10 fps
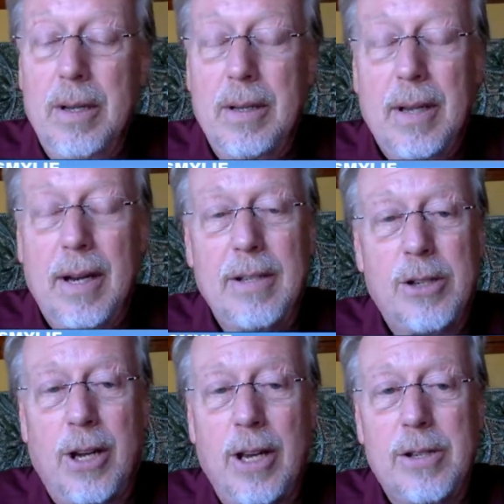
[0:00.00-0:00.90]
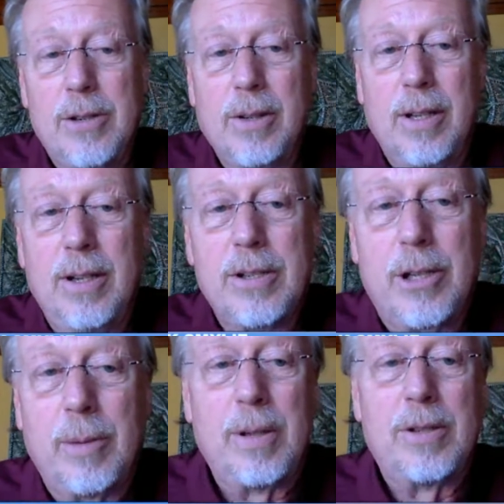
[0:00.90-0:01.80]
that educational
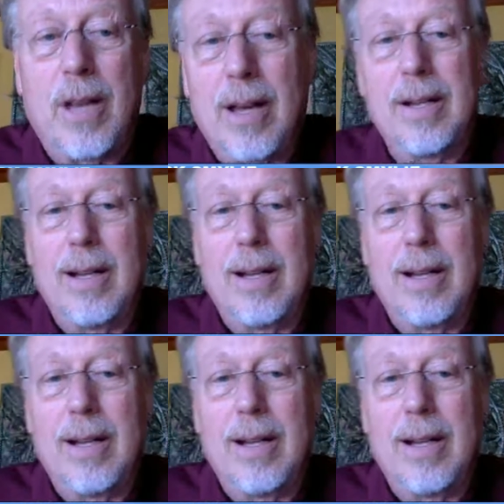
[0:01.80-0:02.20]
leadership is at